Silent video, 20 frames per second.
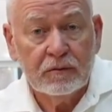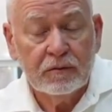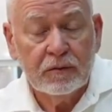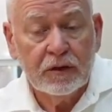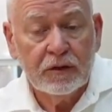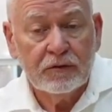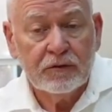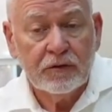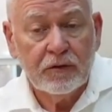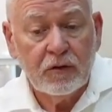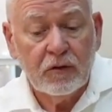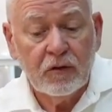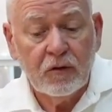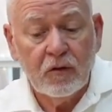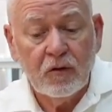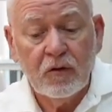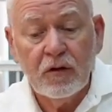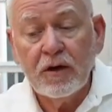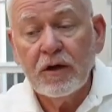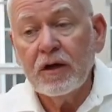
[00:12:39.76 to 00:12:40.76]

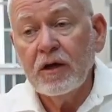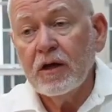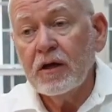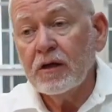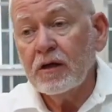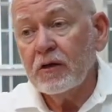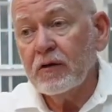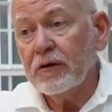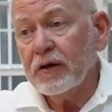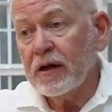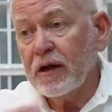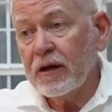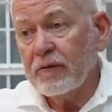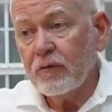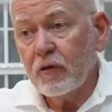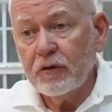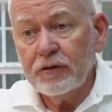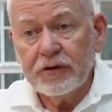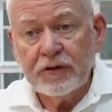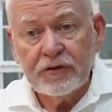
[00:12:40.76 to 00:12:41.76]
So, they have
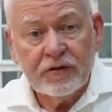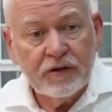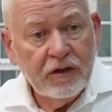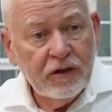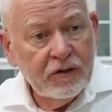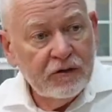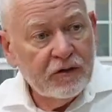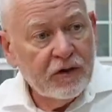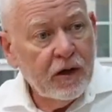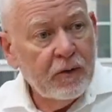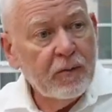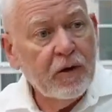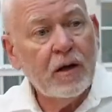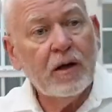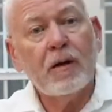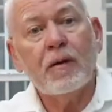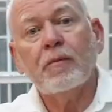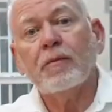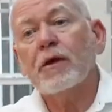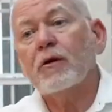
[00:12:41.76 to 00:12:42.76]
all these kids come up,